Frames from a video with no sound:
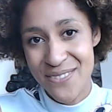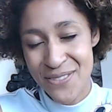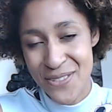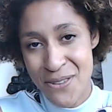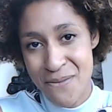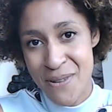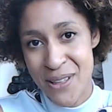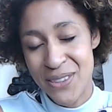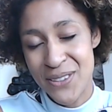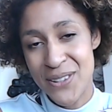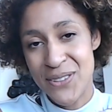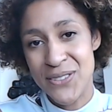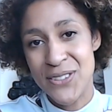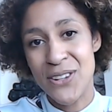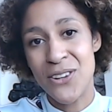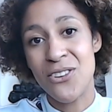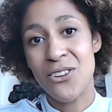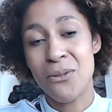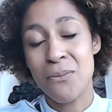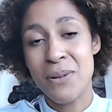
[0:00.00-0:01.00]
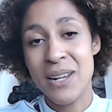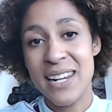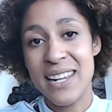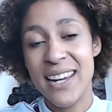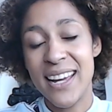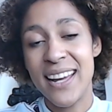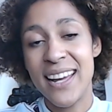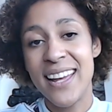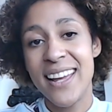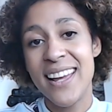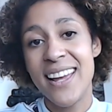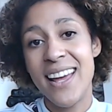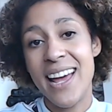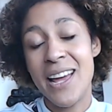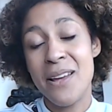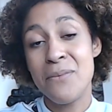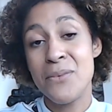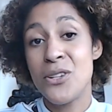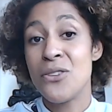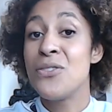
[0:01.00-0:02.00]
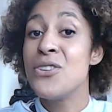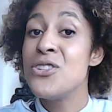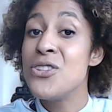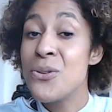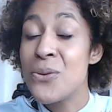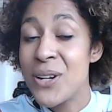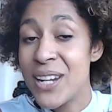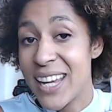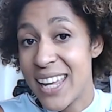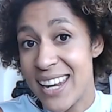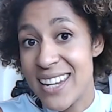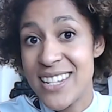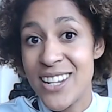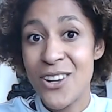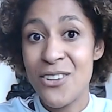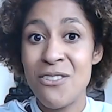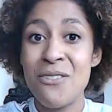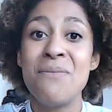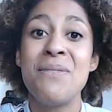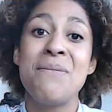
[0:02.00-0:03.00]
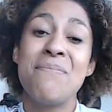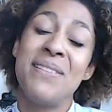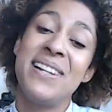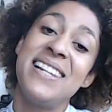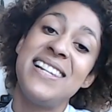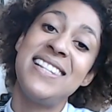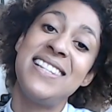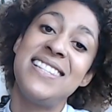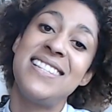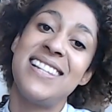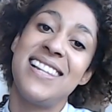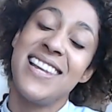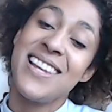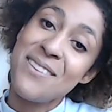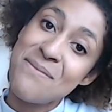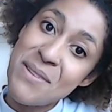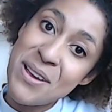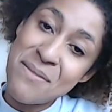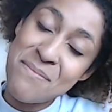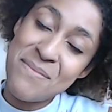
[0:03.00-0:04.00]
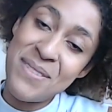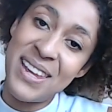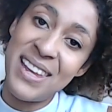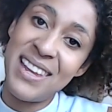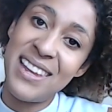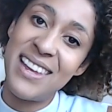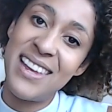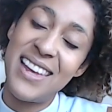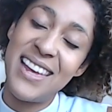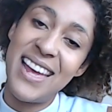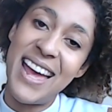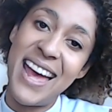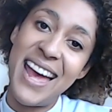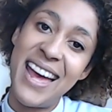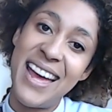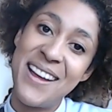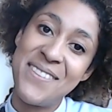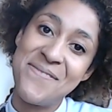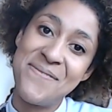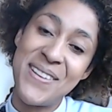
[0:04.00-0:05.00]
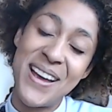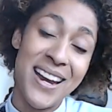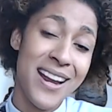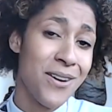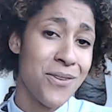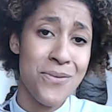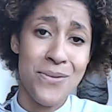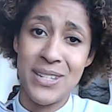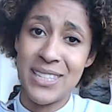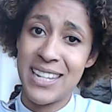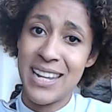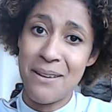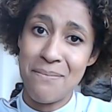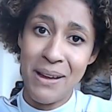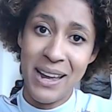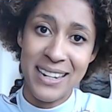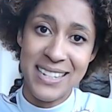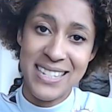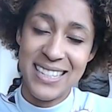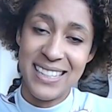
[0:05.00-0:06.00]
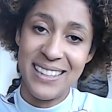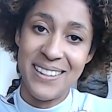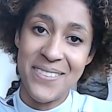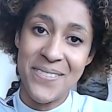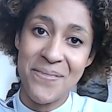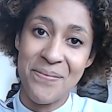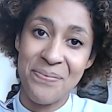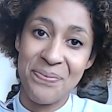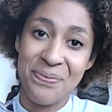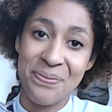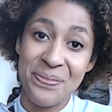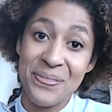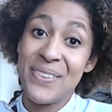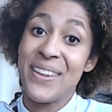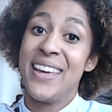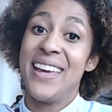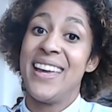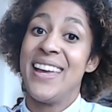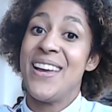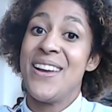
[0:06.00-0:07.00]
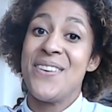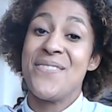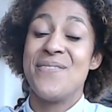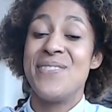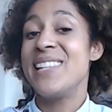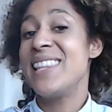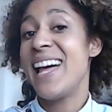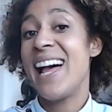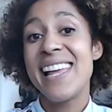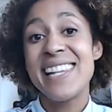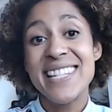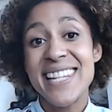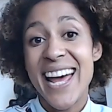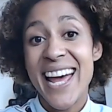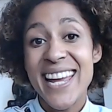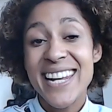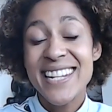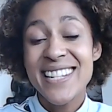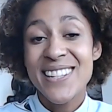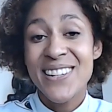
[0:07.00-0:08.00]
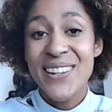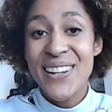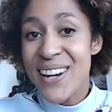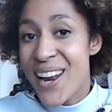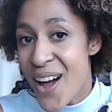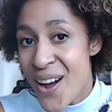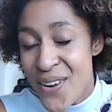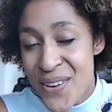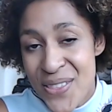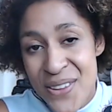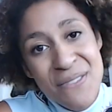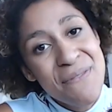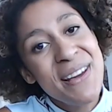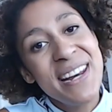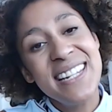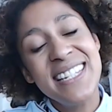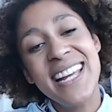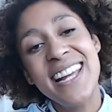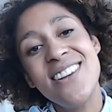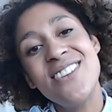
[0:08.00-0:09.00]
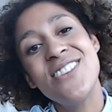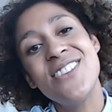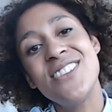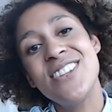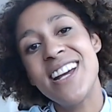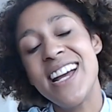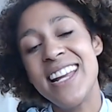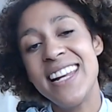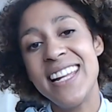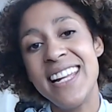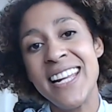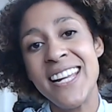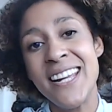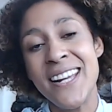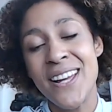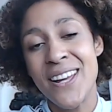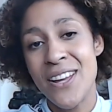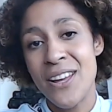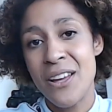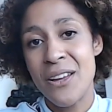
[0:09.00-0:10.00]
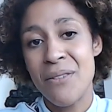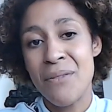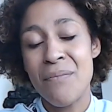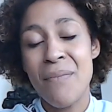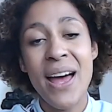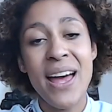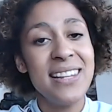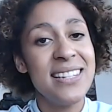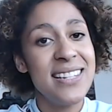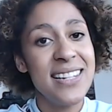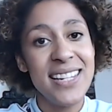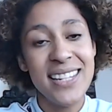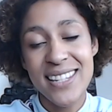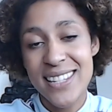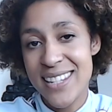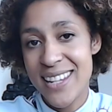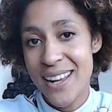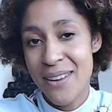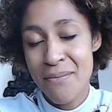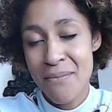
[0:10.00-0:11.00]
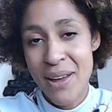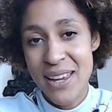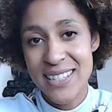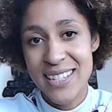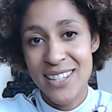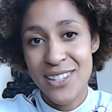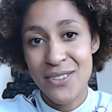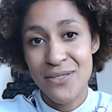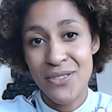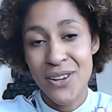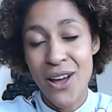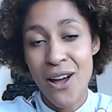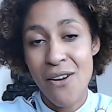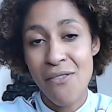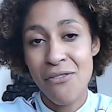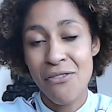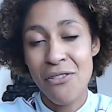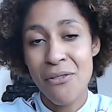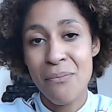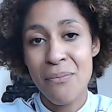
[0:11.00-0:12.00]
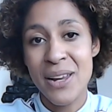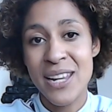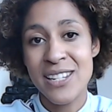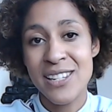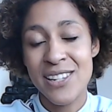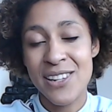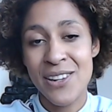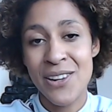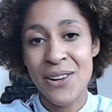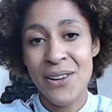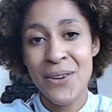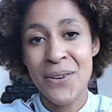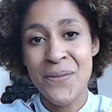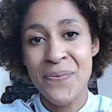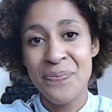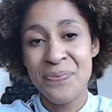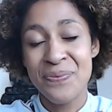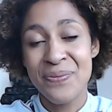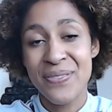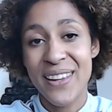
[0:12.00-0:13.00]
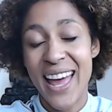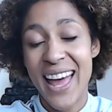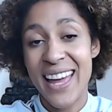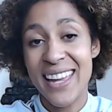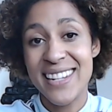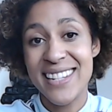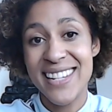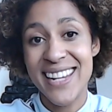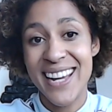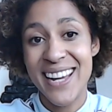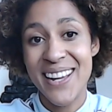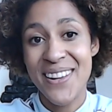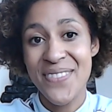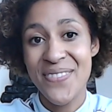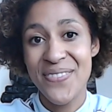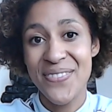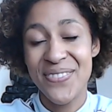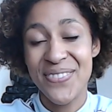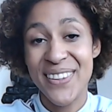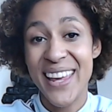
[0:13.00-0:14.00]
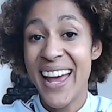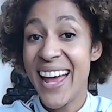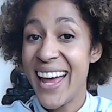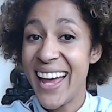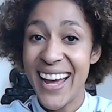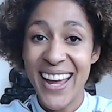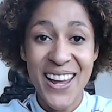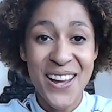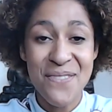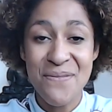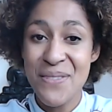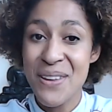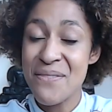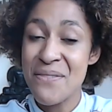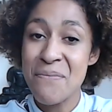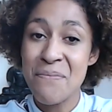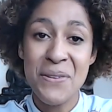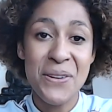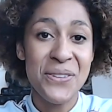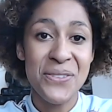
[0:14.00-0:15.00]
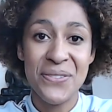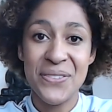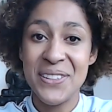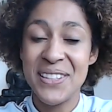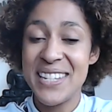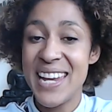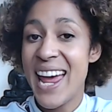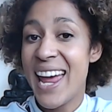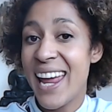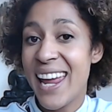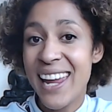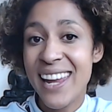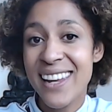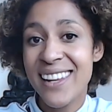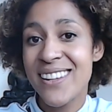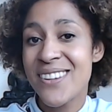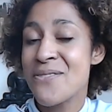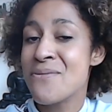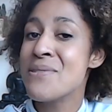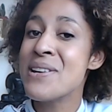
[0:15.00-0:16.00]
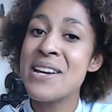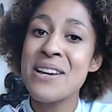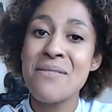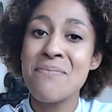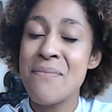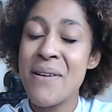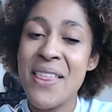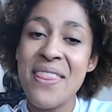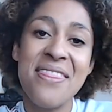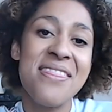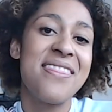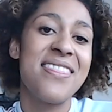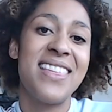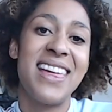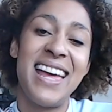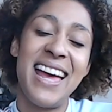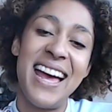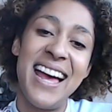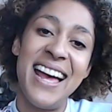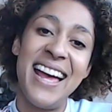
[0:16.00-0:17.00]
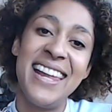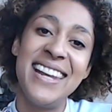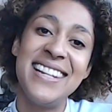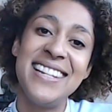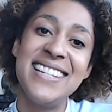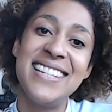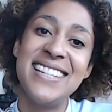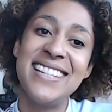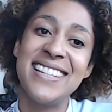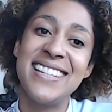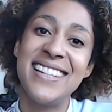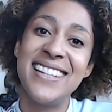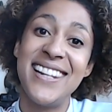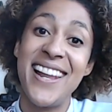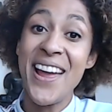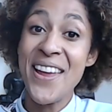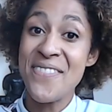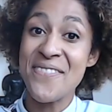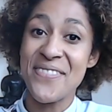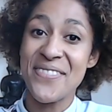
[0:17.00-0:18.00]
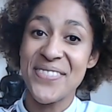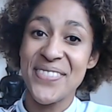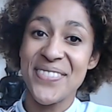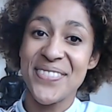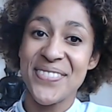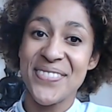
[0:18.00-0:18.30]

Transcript: a few months off social media. So if you do want to get in touch with me, please email me, and I'll always get back to you. With that said, good luck with your meditation journey. Masses and masses of love from me to you. And I hope you have a beautiful day, week, month, and life.